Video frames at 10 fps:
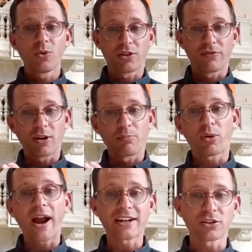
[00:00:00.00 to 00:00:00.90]
with a very
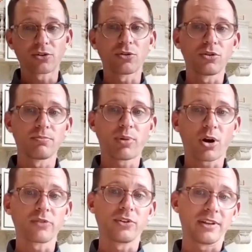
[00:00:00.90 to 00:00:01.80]
practical
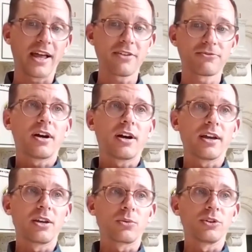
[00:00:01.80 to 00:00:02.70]
part of your life
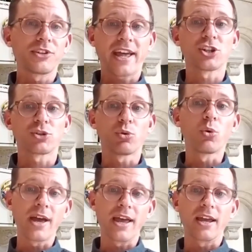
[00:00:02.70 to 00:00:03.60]
in a real tangible
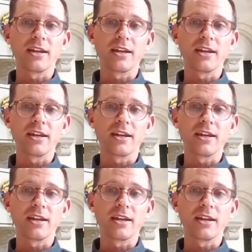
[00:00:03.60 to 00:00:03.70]
way.